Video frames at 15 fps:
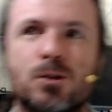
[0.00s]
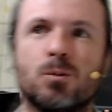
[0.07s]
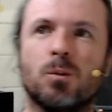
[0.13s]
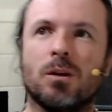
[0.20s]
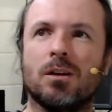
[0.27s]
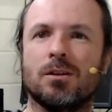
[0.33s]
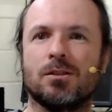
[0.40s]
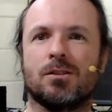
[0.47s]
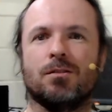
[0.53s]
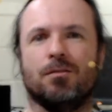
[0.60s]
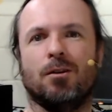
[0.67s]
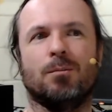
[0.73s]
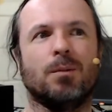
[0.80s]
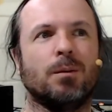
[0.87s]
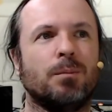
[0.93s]
well as if
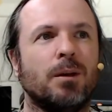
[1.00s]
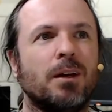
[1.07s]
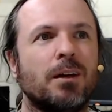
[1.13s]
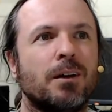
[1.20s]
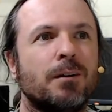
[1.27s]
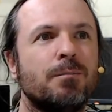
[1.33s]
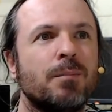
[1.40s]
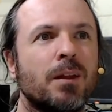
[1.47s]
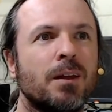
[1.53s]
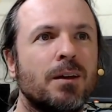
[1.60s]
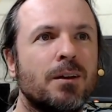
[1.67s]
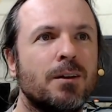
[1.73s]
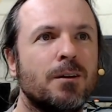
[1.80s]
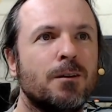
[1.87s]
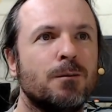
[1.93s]
I'm up here,
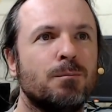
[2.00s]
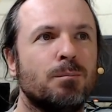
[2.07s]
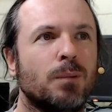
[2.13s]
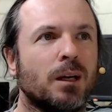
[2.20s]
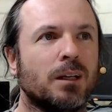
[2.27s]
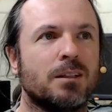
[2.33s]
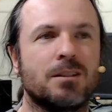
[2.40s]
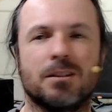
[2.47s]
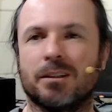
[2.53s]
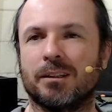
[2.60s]
but